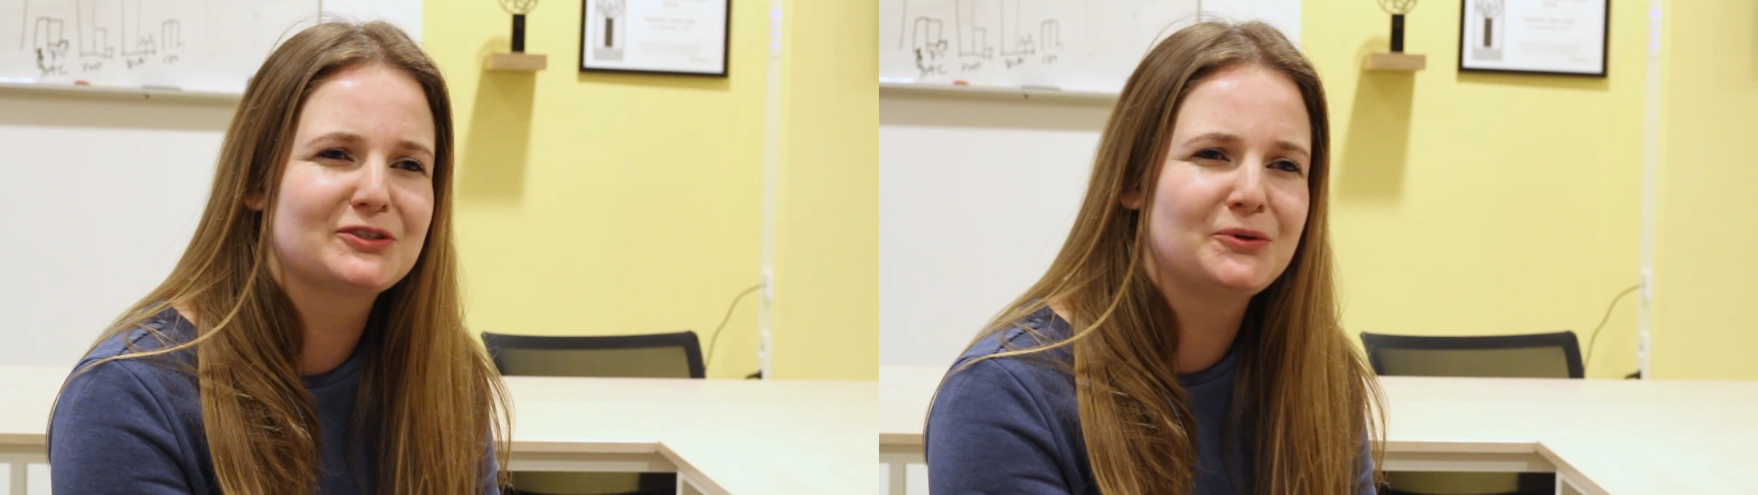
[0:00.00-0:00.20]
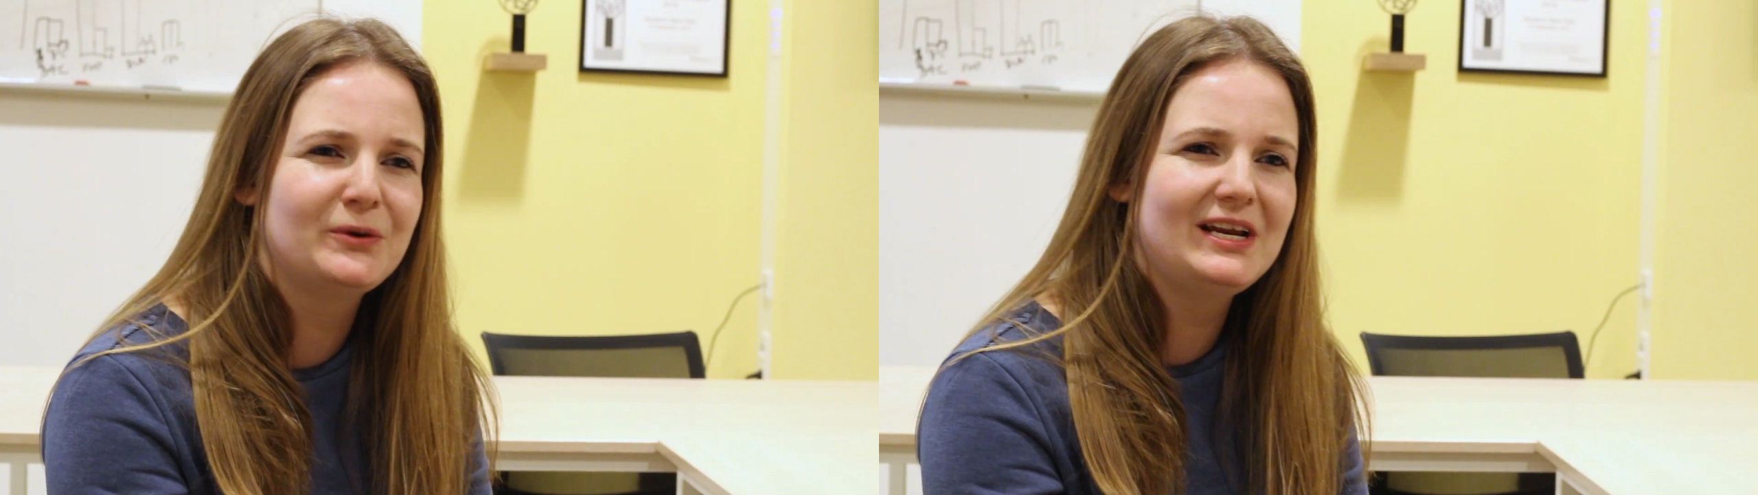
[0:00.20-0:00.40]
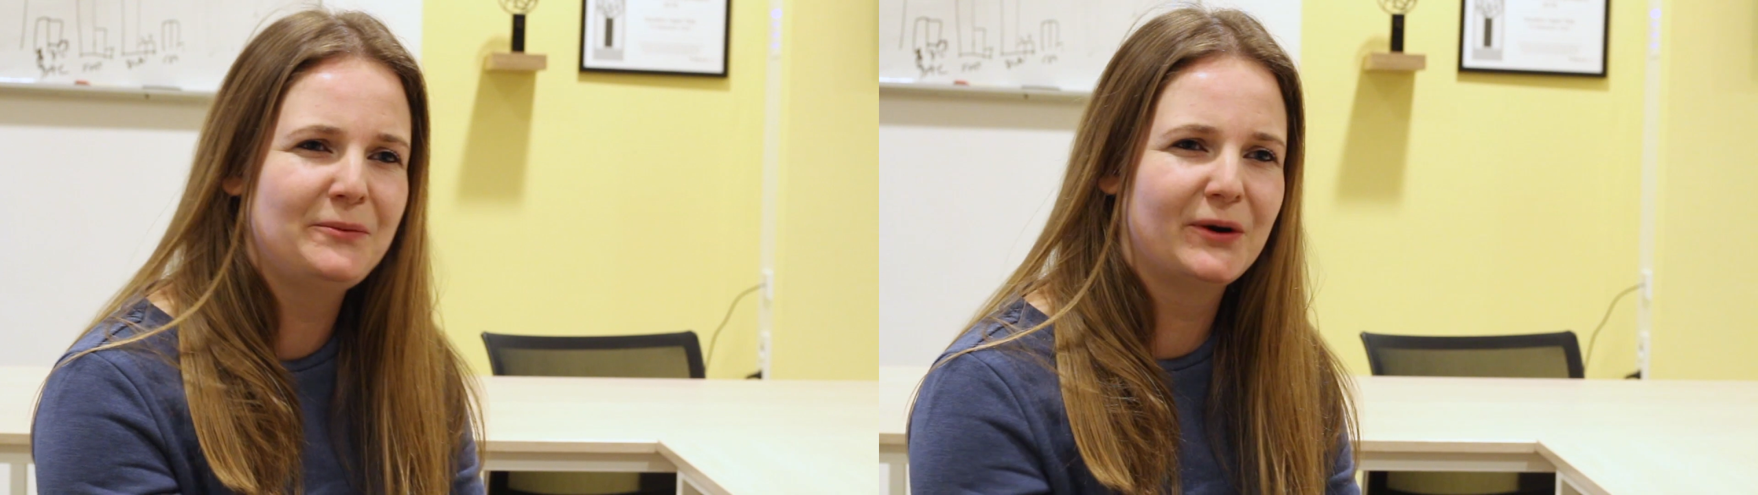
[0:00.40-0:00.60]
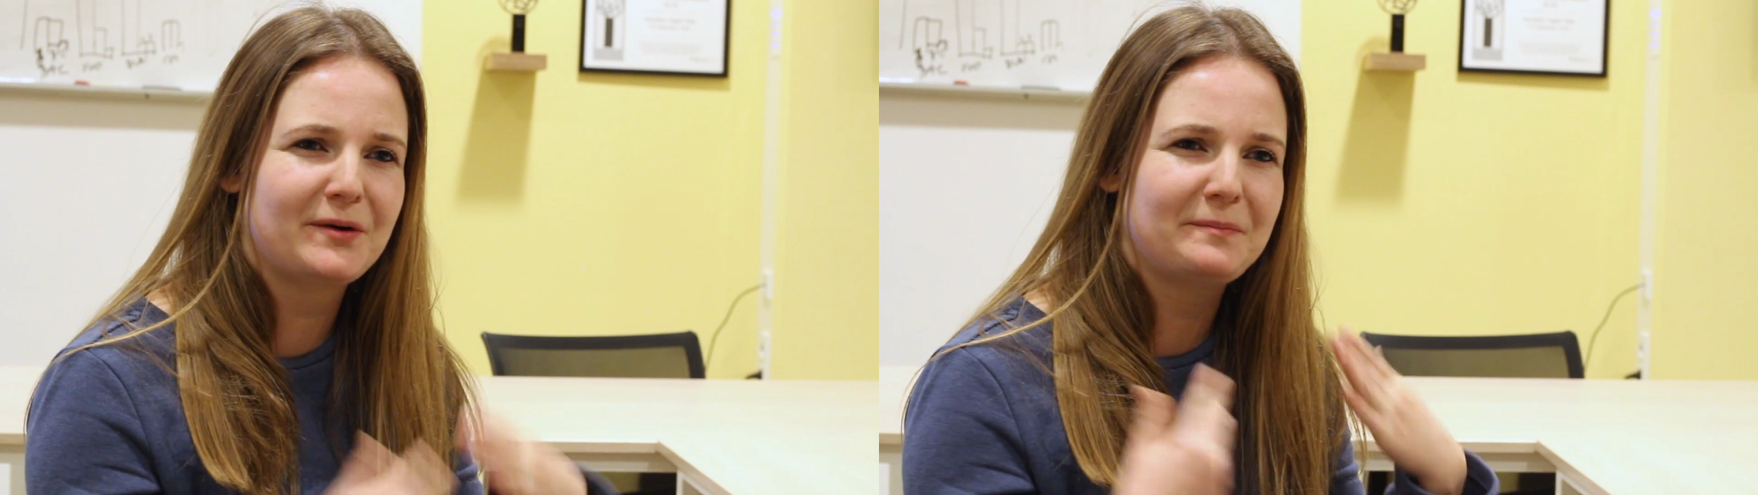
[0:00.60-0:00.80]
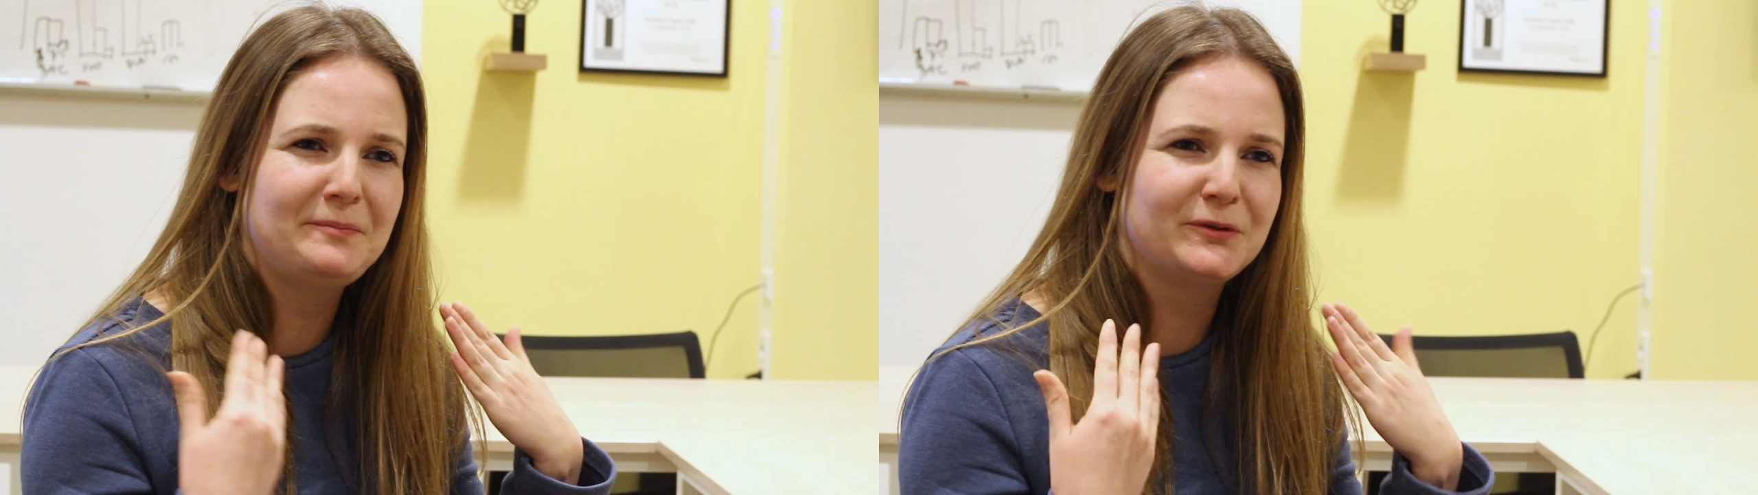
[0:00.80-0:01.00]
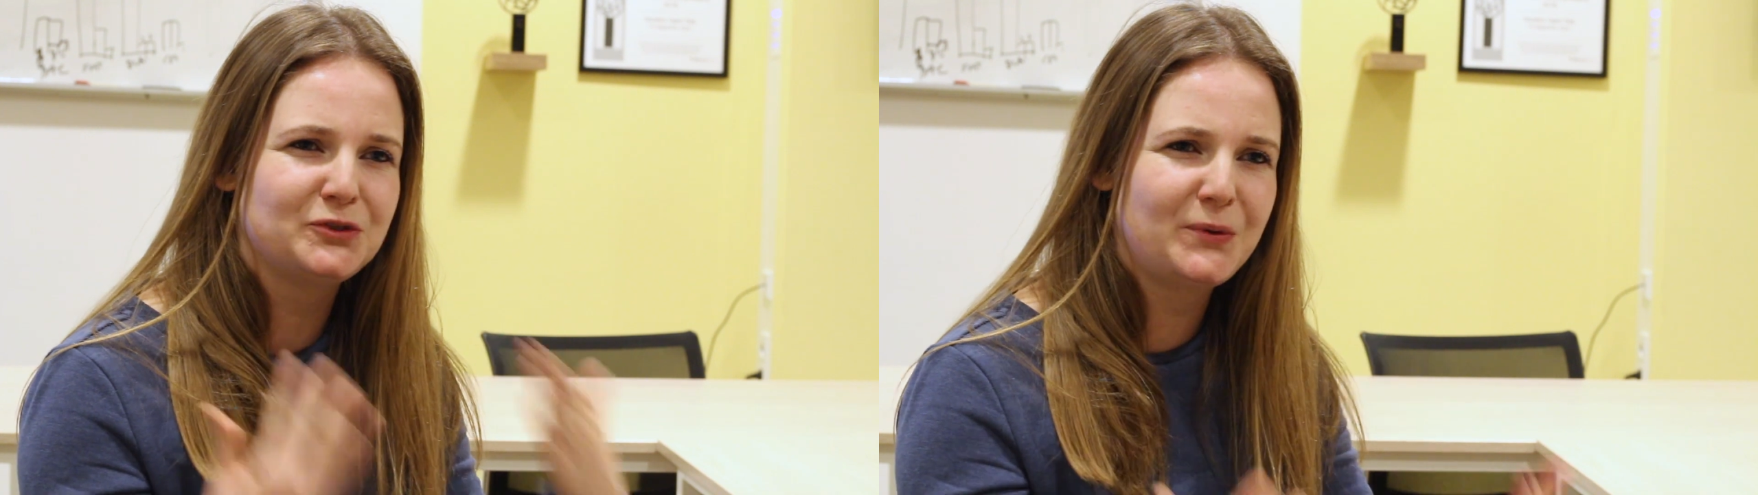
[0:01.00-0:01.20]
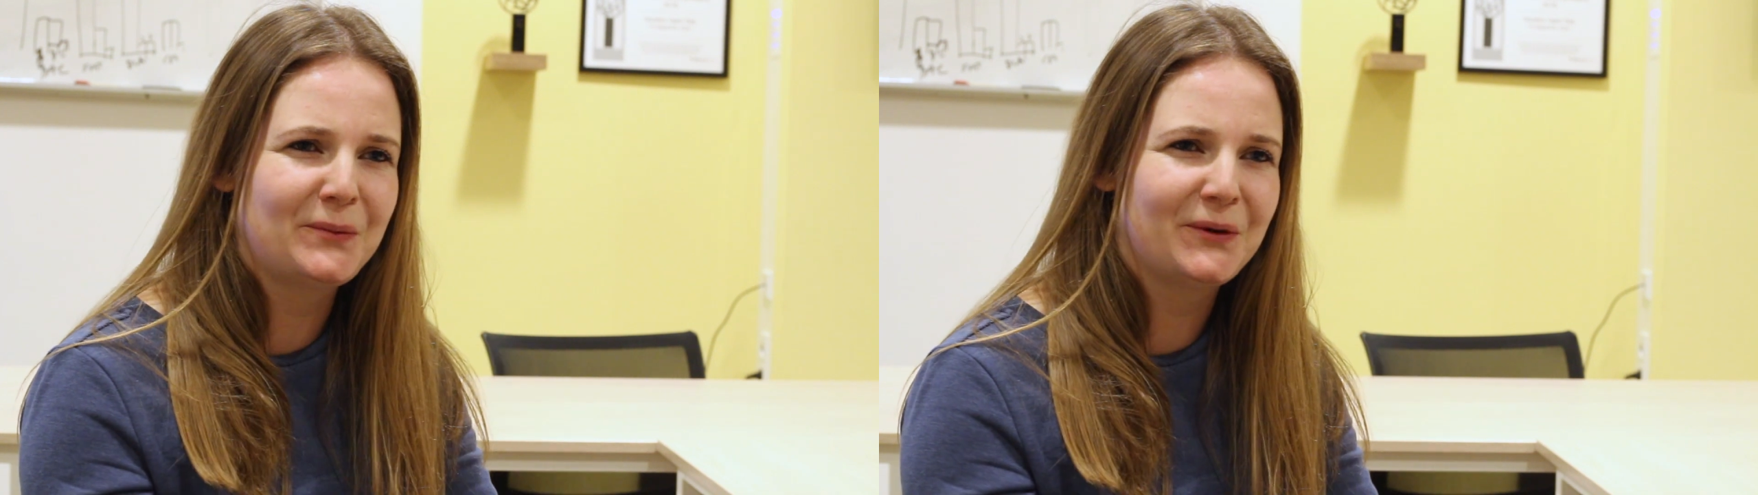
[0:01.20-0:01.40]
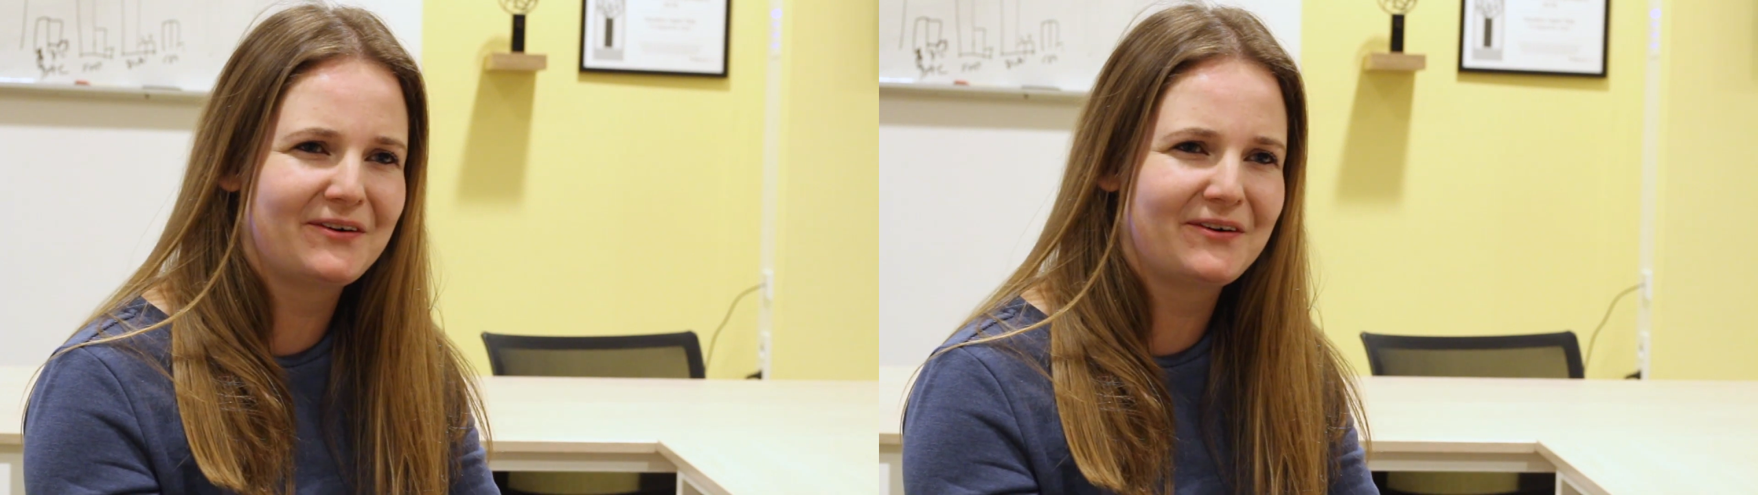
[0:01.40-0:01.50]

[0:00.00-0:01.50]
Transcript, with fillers: So really, what are people doing?